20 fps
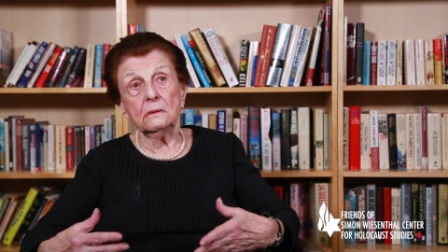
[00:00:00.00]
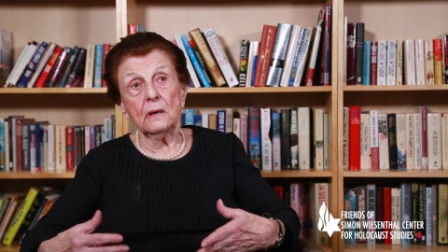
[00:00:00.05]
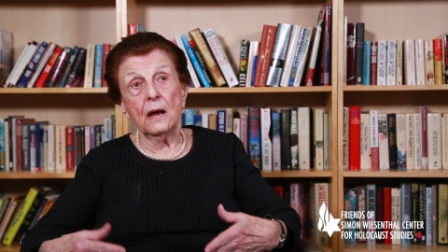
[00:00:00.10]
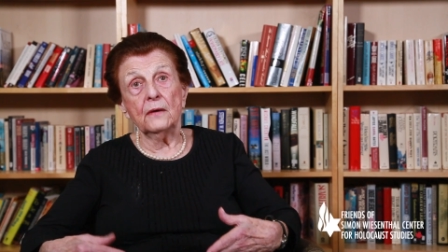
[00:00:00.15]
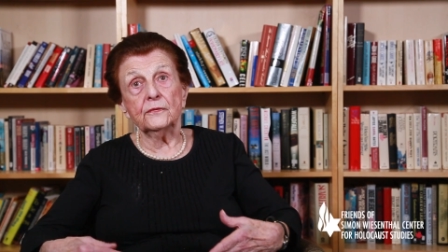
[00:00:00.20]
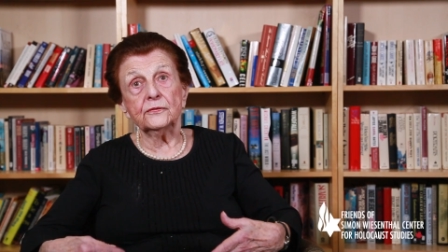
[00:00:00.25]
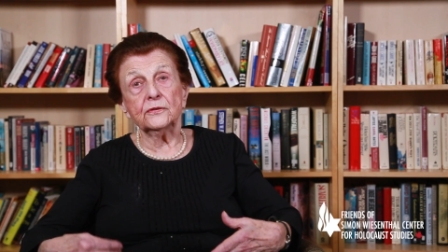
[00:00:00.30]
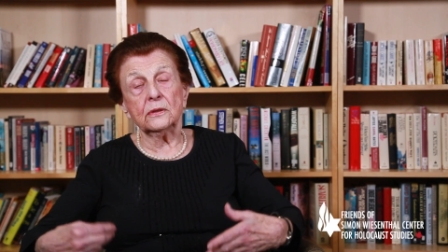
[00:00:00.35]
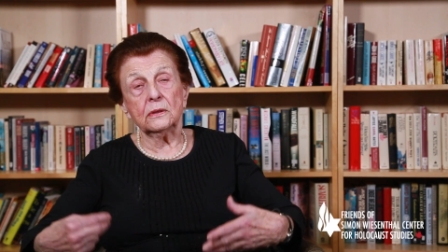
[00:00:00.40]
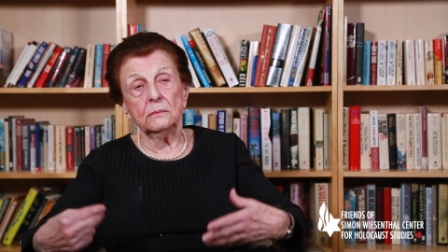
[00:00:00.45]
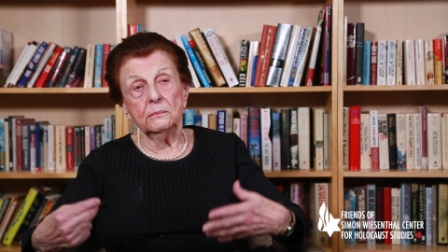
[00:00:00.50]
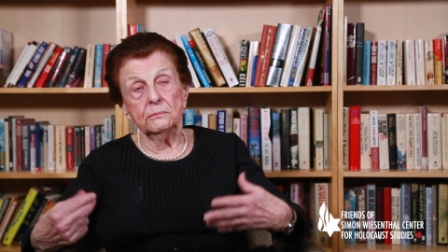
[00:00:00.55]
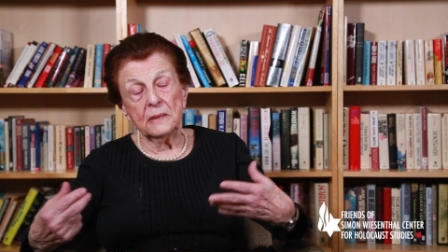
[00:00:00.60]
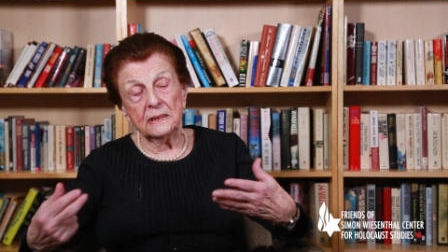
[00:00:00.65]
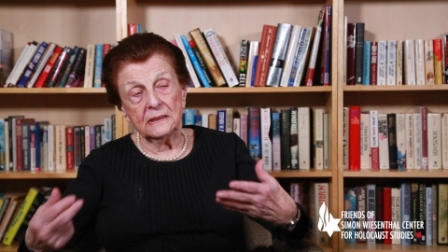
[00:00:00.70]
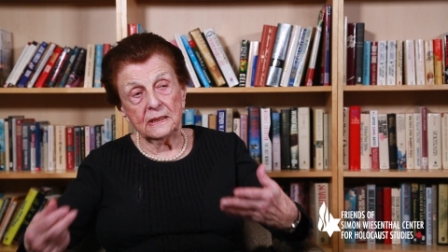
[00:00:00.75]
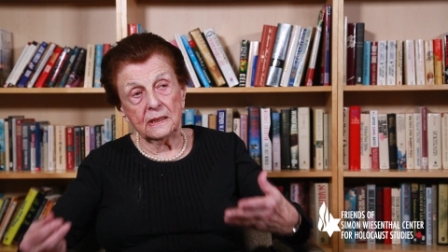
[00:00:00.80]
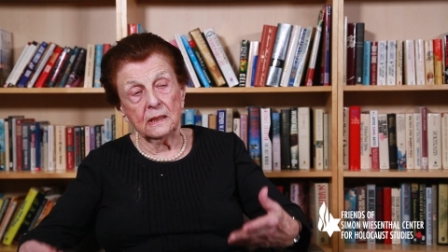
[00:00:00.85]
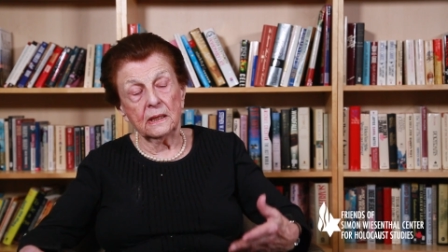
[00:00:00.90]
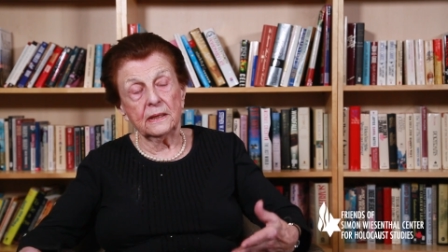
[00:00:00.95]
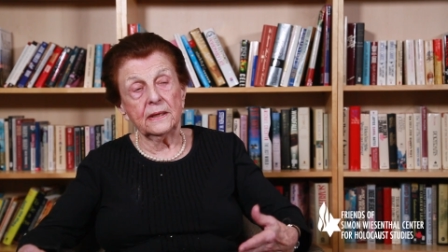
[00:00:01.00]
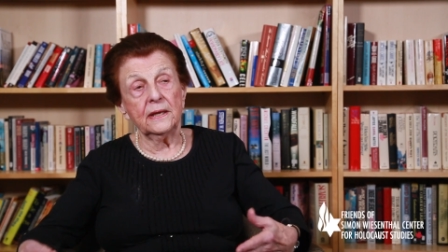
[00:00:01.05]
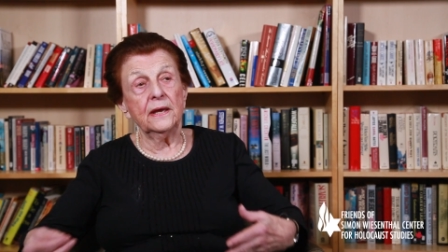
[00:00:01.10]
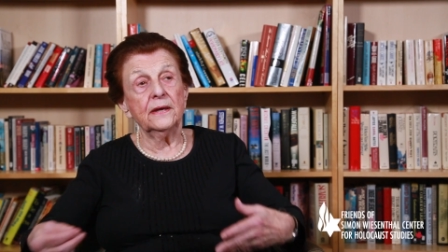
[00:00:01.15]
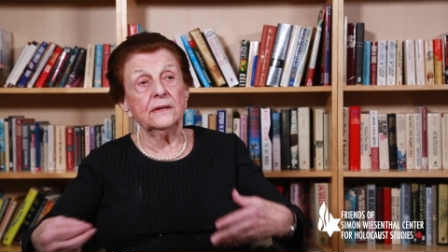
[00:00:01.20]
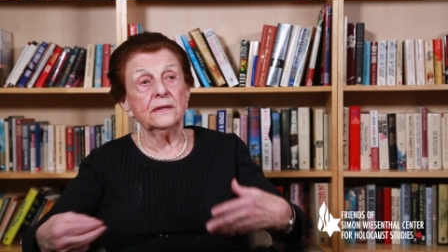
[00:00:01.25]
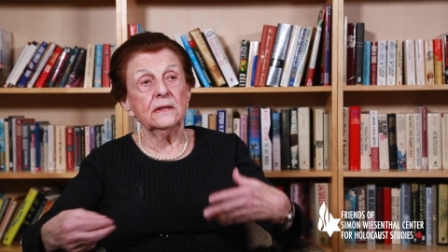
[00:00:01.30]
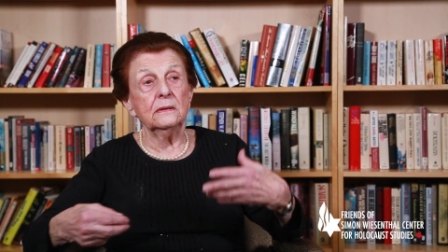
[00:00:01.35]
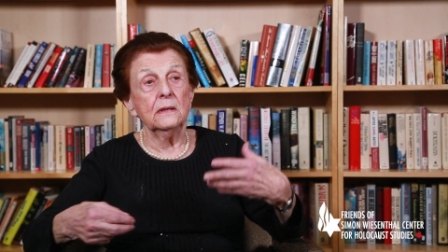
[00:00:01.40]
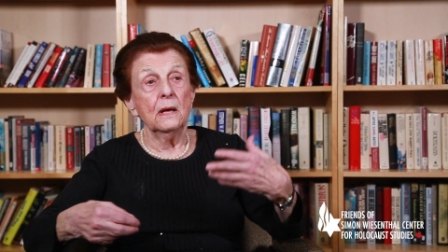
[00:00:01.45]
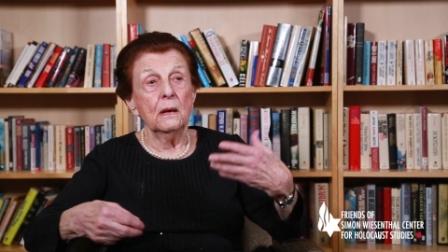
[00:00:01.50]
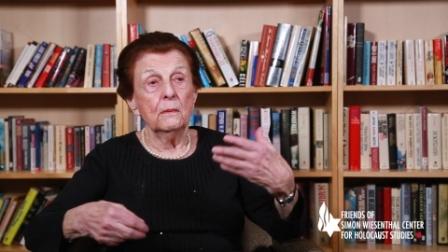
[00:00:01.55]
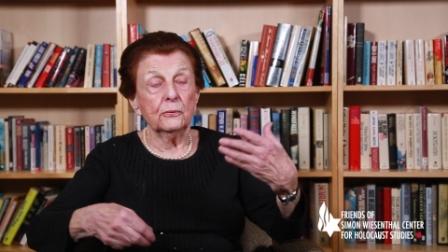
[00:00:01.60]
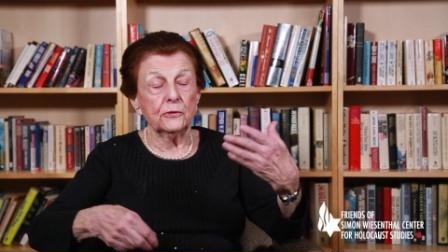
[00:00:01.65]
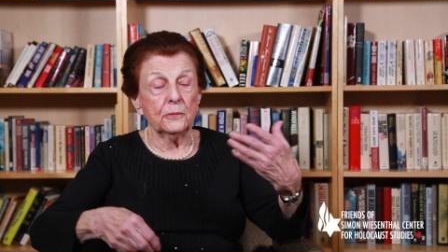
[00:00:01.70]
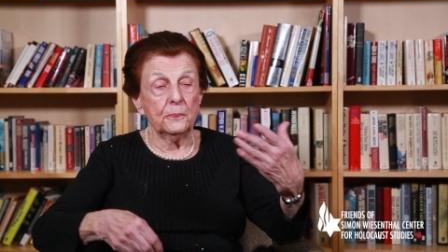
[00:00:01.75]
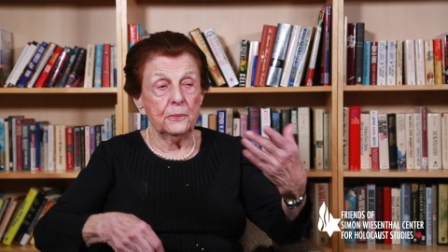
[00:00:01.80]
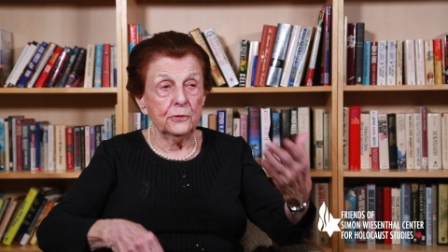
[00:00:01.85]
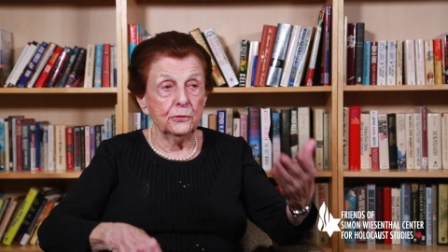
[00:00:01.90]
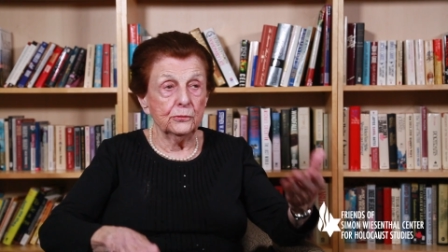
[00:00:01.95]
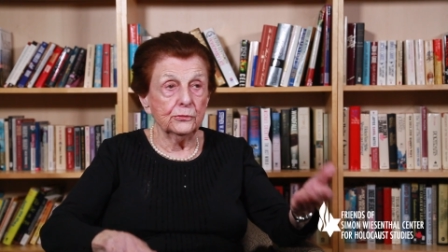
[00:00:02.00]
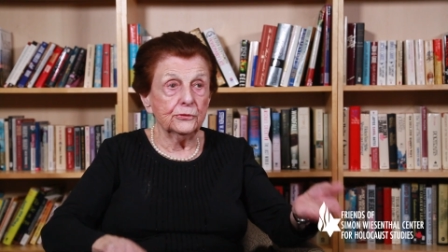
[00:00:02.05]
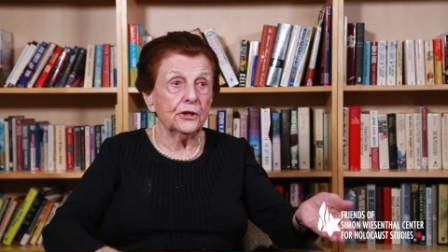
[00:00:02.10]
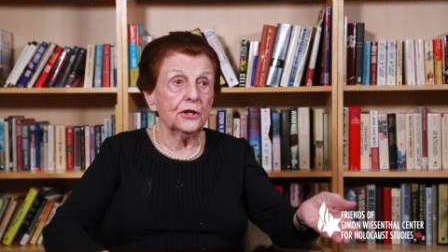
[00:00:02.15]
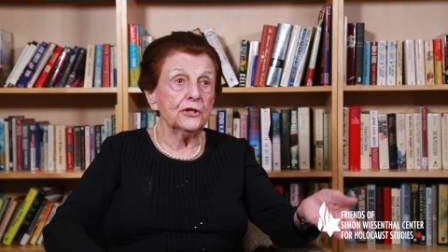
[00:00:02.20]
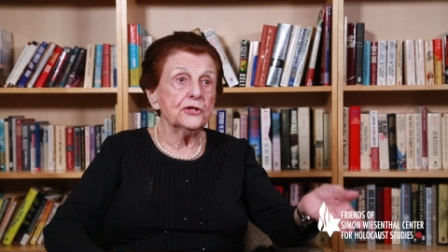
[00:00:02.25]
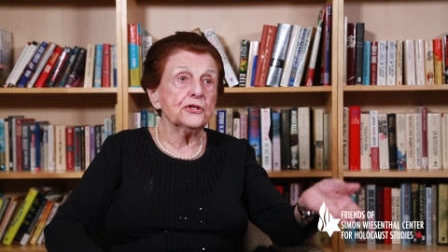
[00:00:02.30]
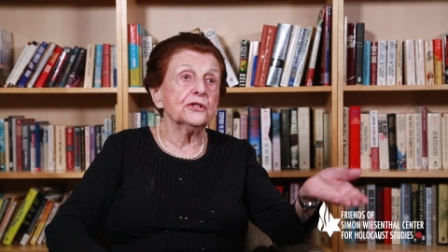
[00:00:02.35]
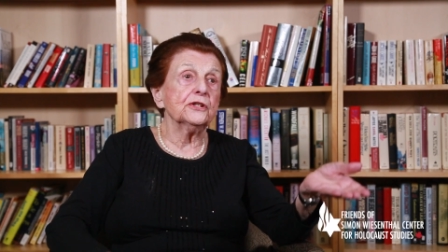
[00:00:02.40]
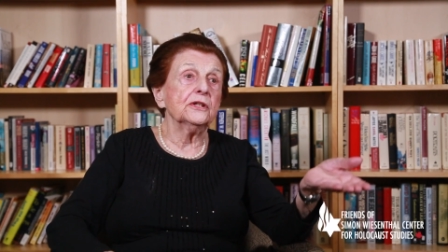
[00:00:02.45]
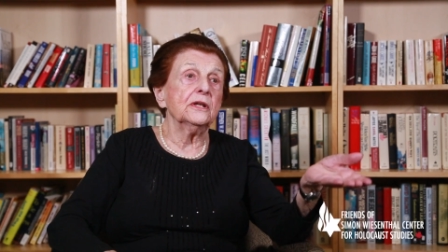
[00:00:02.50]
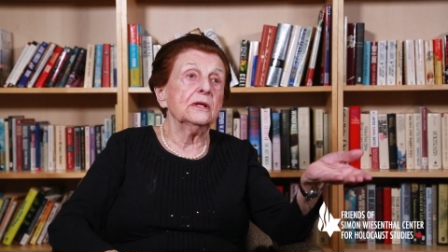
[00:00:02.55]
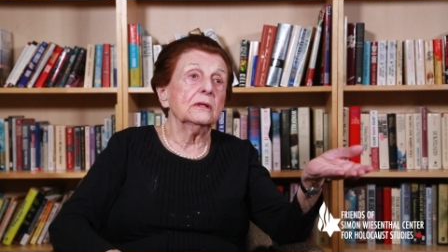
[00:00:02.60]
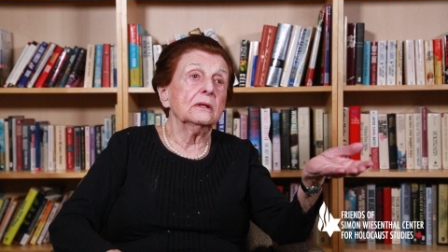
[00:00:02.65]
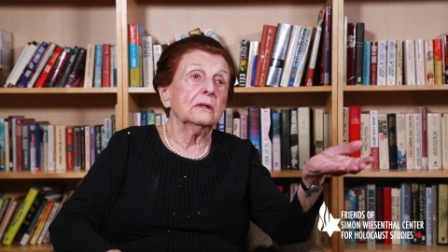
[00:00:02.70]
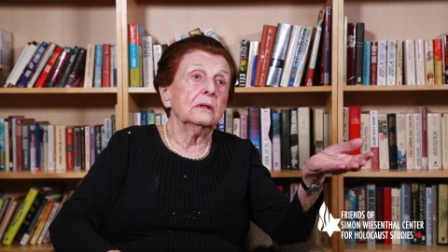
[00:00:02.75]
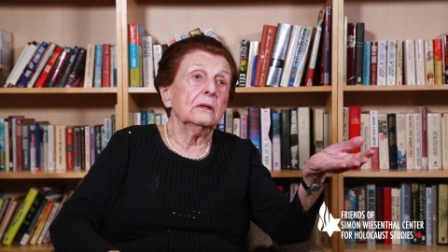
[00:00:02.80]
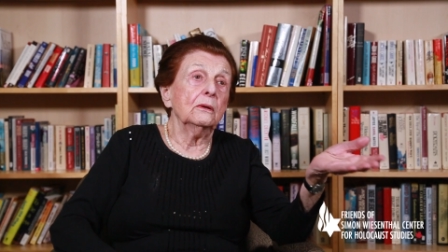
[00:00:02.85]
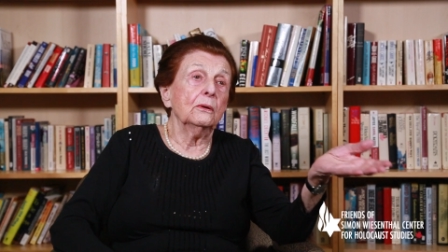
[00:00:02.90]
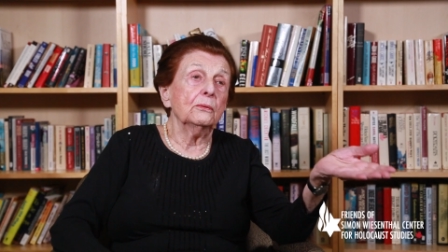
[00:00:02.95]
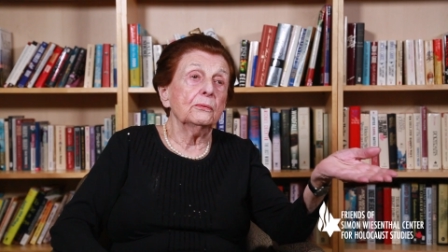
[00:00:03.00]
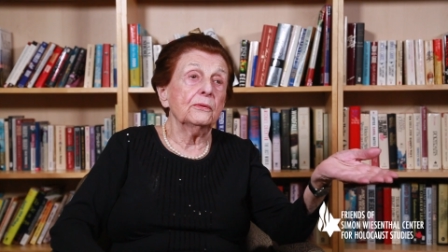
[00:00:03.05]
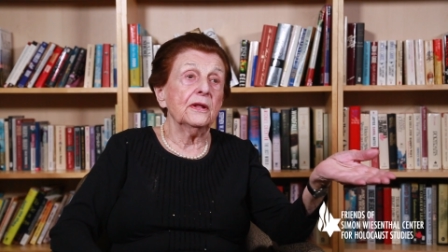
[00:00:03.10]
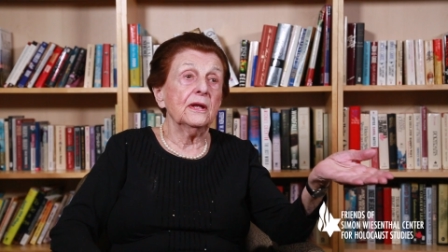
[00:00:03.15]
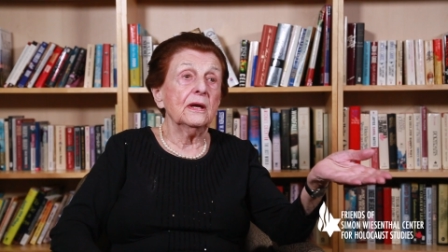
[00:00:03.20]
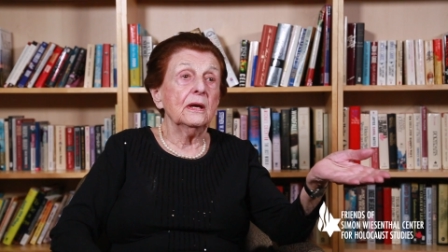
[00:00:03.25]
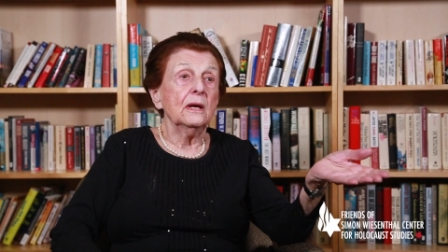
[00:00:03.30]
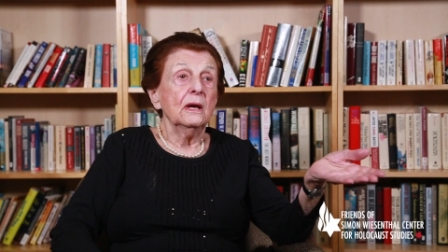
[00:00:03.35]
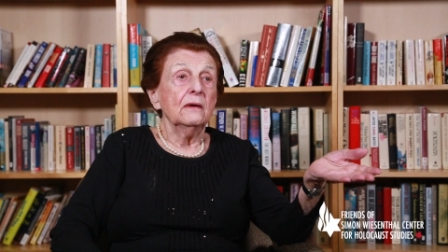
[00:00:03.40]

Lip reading: after medical care and proper nutrition and clothing,